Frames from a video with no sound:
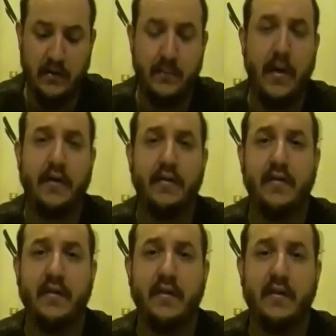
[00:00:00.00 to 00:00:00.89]

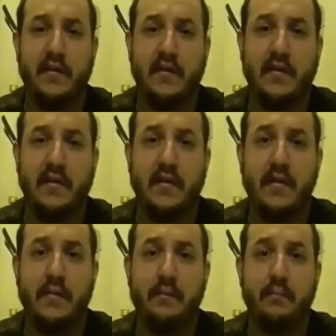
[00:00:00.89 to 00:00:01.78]
Democracy
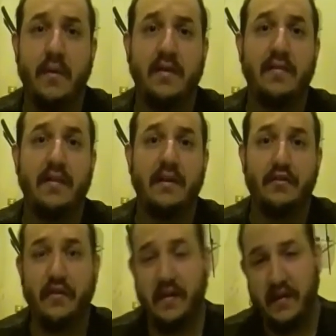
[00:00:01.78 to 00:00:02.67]
means
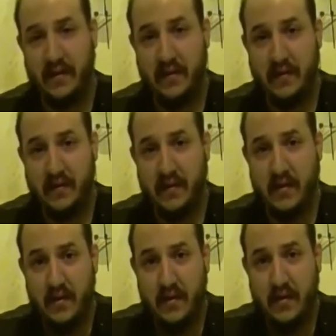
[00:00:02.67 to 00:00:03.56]
literally
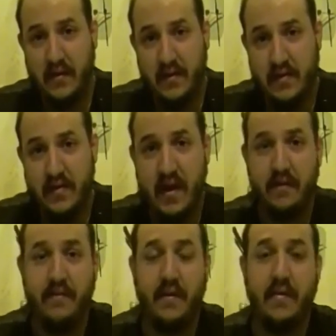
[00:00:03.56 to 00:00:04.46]

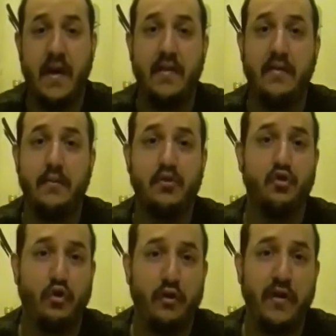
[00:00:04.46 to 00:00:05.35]
that that the
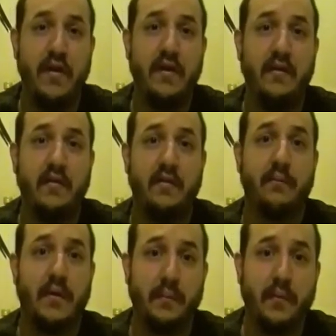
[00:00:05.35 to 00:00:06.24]
majority
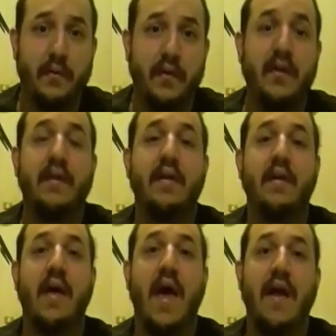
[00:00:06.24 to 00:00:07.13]
of people
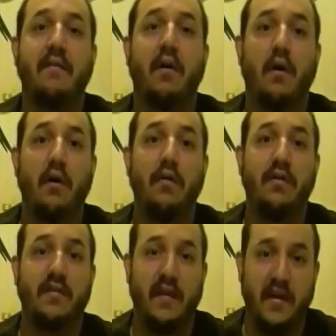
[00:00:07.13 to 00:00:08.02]
have all
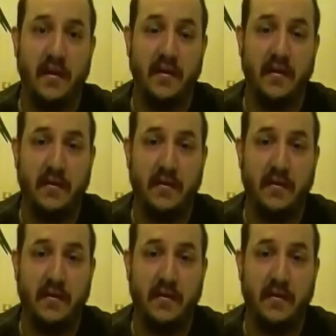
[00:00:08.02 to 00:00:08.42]
the say.